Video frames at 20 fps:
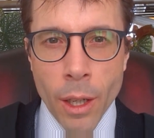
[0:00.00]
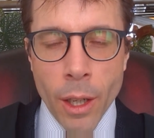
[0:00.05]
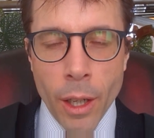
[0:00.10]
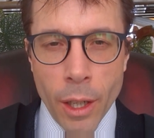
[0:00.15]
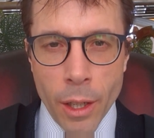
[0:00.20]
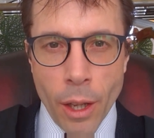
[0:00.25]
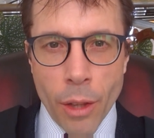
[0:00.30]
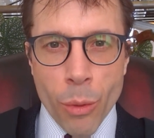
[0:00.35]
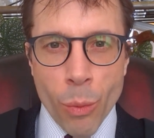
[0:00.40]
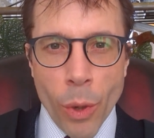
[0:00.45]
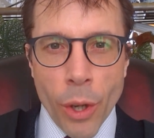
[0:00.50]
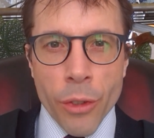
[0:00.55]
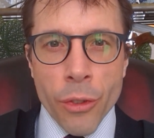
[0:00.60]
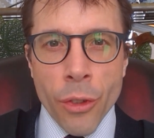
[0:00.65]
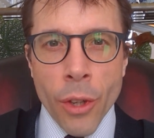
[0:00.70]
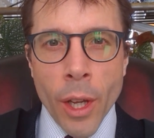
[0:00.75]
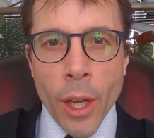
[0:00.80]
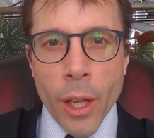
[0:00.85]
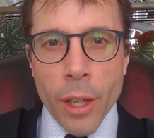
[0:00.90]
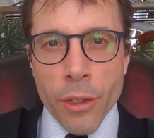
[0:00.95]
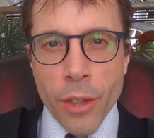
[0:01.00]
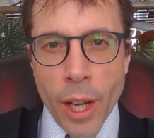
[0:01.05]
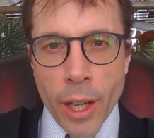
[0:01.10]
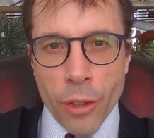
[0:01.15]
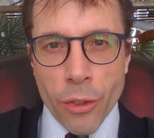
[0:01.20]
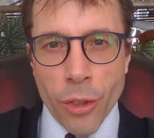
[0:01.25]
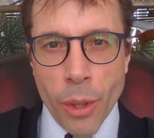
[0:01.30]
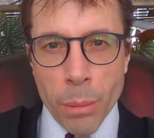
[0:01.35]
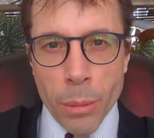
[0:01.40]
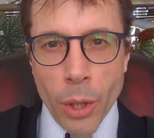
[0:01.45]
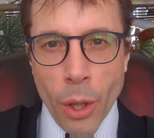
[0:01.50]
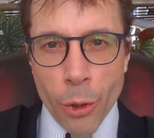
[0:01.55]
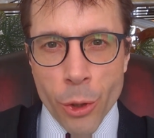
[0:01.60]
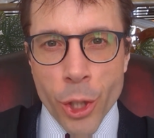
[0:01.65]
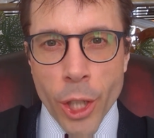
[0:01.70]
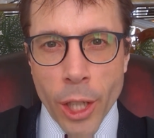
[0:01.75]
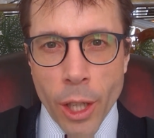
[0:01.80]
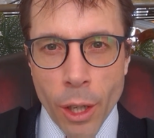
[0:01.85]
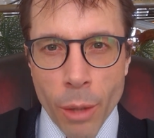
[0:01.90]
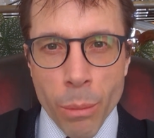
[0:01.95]
In other words, take some
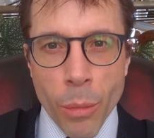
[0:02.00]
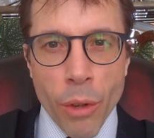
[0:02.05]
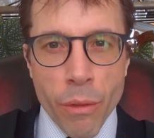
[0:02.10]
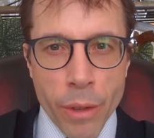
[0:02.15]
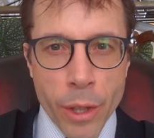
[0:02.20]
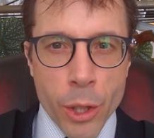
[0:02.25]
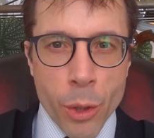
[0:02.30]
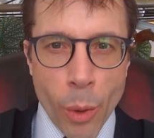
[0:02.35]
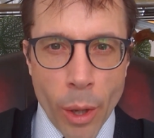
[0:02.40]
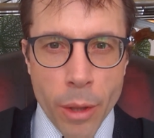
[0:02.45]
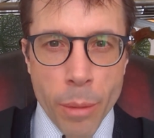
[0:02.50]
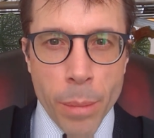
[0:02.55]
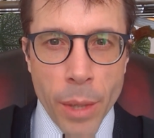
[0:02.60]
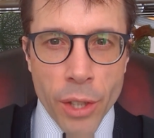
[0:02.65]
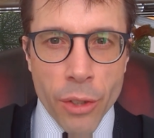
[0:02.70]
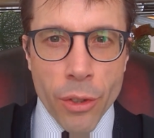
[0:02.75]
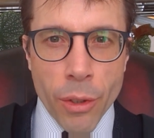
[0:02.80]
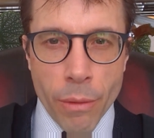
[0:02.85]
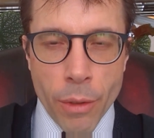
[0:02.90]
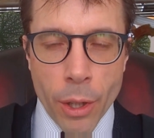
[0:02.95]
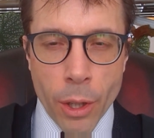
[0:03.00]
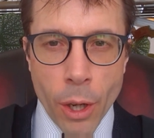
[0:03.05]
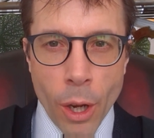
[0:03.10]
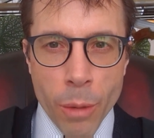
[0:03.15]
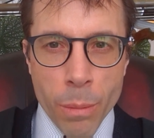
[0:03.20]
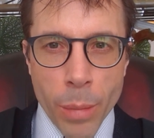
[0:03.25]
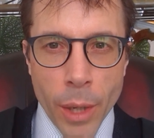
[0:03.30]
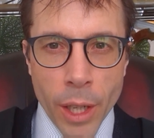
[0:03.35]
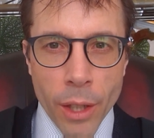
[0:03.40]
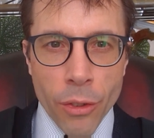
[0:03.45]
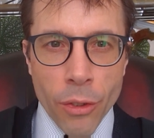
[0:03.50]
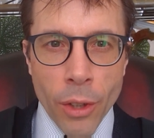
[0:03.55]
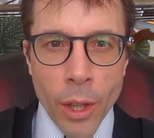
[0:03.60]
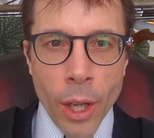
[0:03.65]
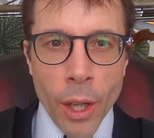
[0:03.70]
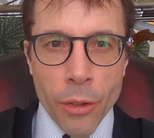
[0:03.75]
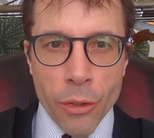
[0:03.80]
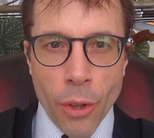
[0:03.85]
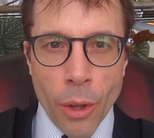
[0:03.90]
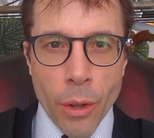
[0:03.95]
logic and move it to other bits of the code base
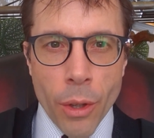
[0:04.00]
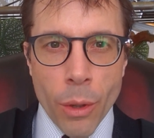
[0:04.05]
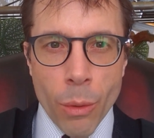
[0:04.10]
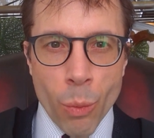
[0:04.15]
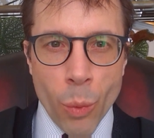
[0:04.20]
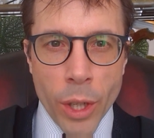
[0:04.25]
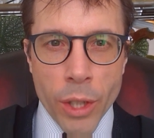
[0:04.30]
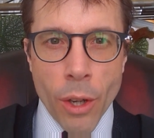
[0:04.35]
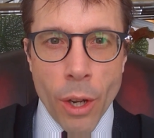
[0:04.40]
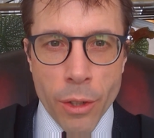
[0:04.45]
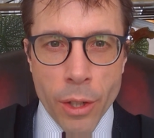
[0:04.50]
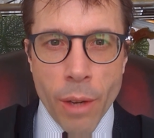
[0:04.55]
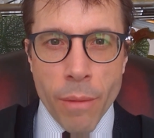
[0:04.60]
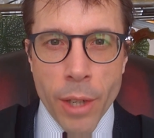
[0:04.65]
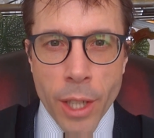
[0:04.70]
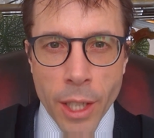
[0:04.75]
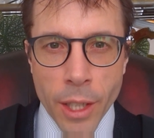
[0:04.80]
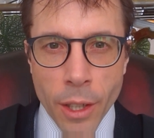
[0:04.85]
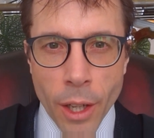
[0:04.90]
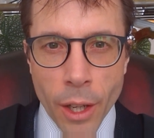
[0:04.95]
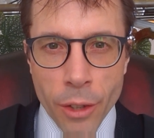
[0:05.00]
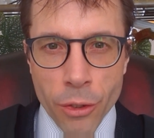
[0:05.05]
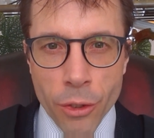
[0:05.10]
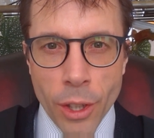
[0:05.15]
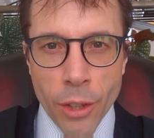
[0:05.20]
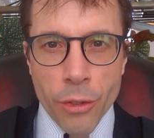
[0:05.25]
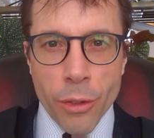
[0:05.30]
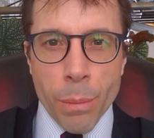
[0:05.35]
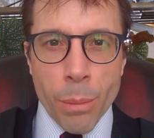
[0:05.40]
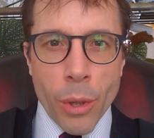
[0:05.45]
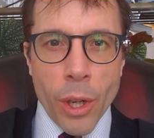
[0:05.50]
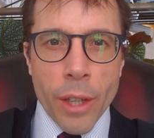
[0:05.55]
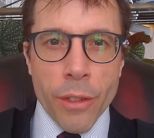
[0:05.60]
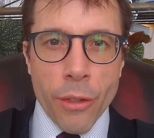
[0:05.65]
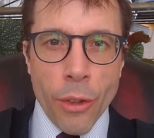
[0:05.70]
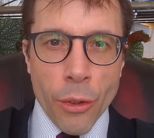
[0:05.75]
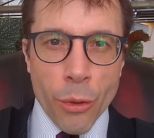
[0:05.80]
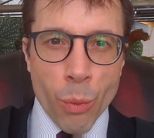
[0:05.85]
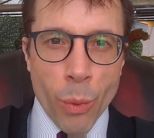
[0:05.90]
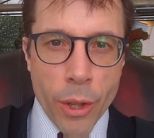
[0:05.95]
so that we don't have any nasty
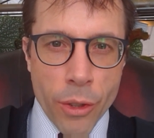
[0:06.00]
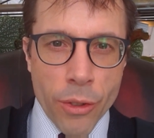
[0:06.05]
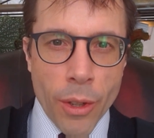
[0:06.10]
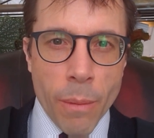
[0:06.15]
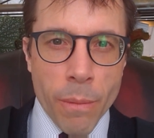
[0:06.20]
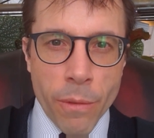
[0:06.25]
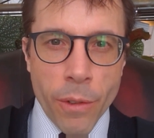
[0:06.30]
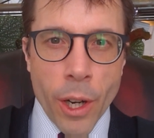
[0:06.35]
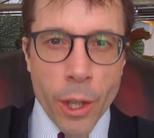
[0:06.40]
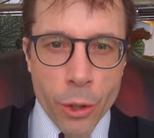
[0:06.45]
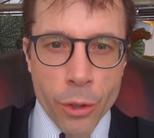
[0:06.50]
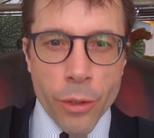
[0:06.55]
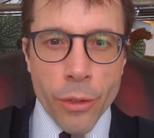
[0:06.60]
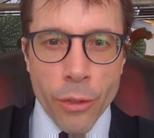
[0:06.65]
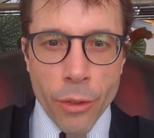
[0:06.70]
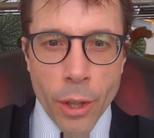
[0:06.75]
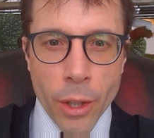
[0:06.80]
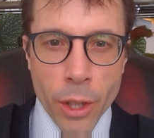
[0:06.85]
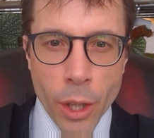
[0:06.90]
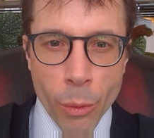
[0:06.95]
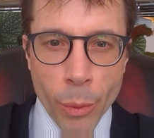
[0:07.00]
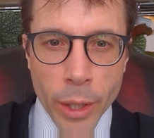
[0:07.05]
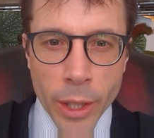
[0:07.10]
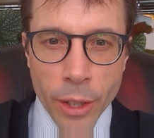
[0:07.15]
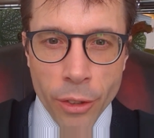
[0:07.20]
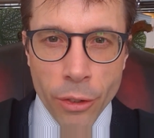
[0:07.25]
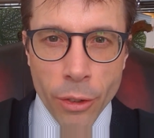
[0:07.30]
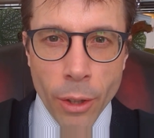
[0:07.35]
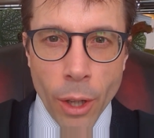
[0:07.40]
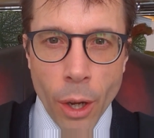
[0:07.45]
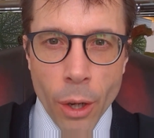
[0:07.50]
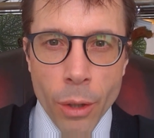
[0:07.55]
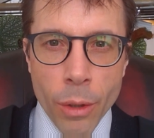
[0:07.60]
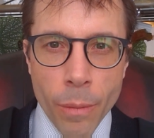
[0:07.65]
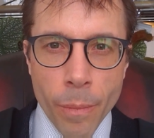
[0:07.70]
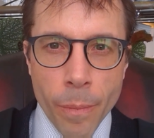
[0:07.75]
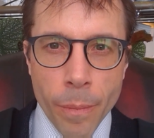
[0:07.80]
surprises with some functions that are really slow.